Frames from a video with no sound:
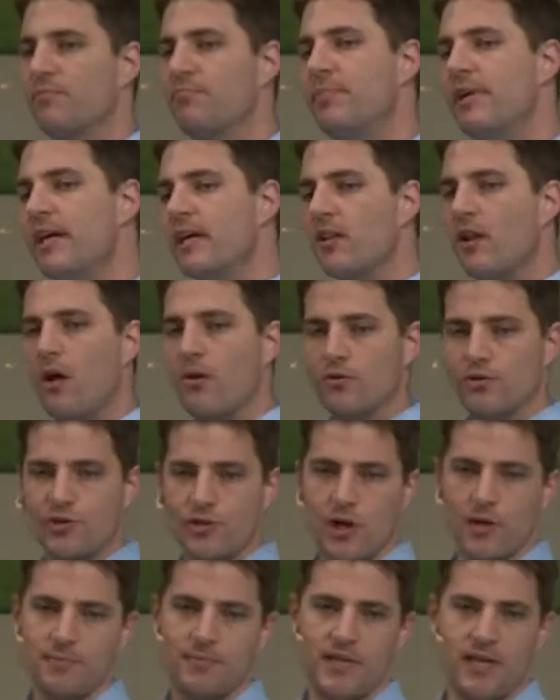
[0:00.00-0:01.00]
with big, long,
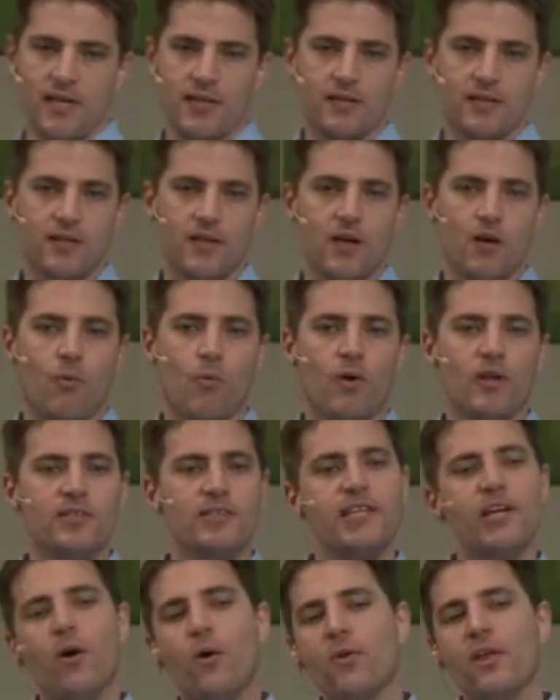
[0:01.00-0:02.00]
sharp teeth, what's
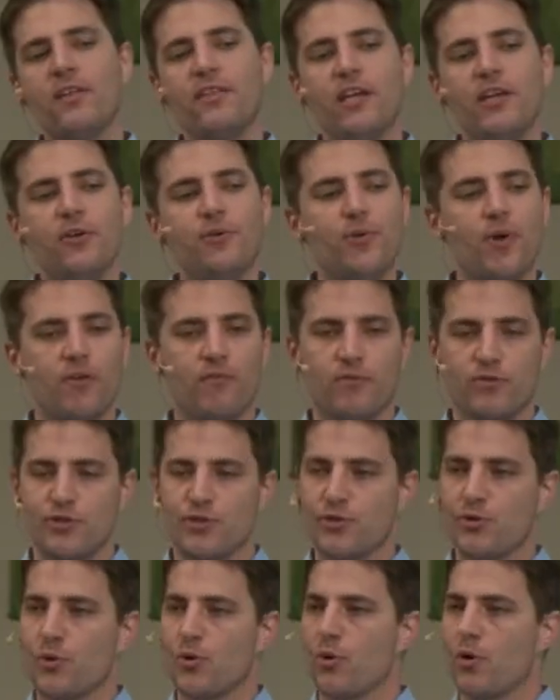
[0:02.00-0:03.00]
the only thing you know for
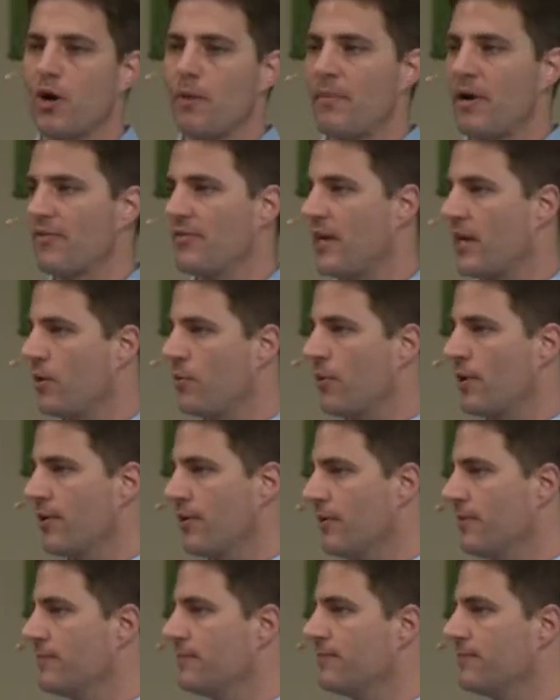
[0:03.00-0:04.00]
sure about that
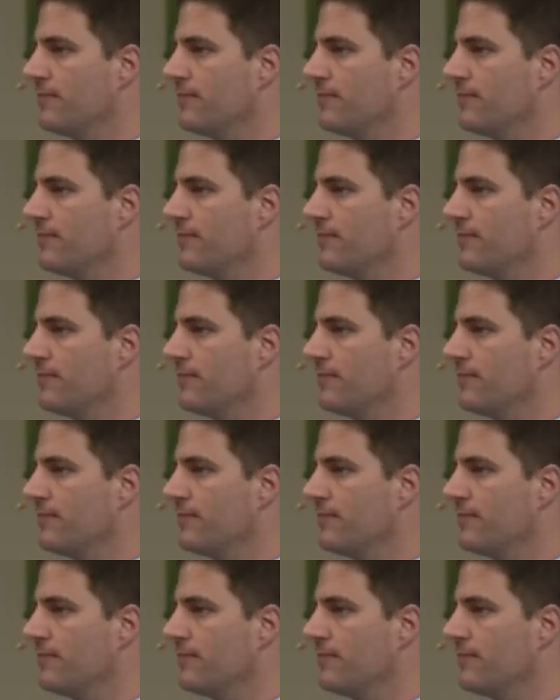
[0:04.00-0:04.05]
critter?